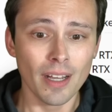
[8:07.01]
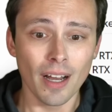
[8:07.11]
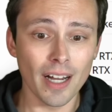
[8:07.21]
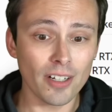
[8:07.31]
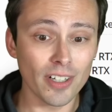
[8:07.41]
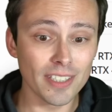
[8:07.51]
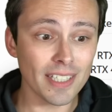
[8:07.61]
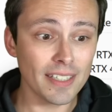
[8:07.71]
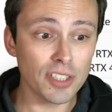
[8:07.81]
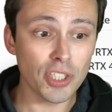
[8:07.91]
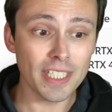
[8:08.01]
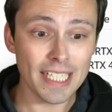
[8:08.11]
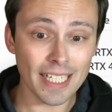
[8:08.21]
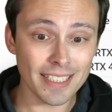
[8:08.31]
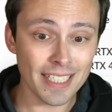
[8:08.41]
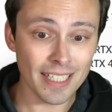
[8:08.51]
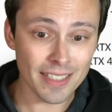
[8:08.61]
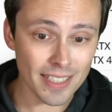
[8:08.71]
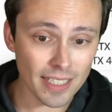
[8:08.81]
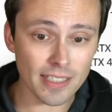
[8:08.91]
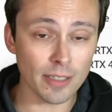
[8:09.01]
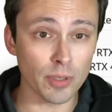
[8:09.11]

Uh, cards like the GTX 1060,